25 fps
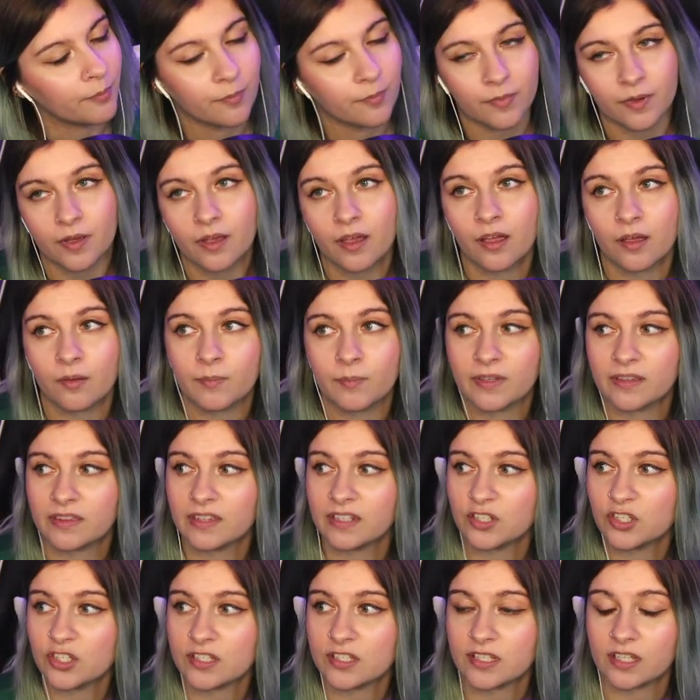I think
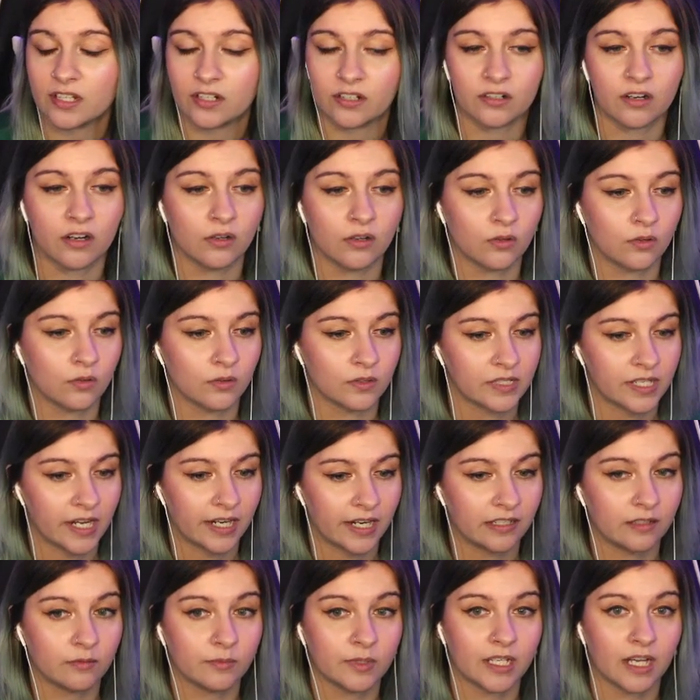she said her uncle died
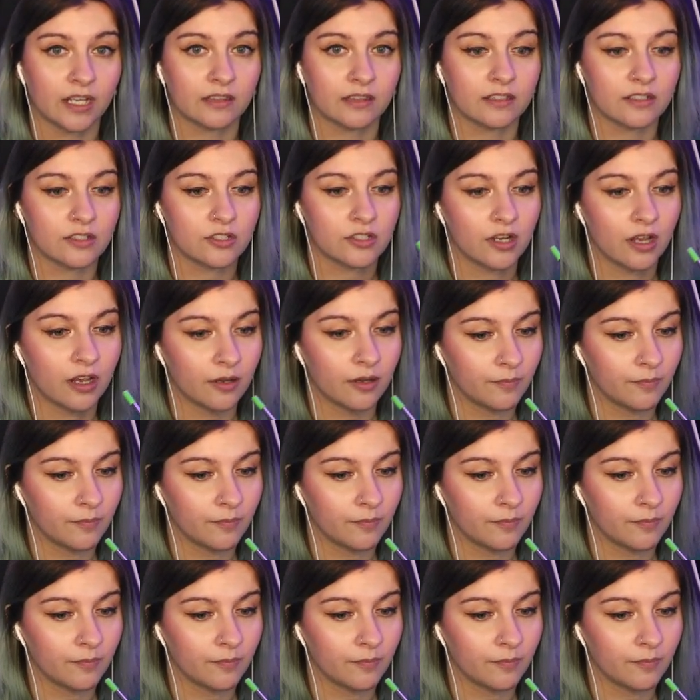and we got the shop.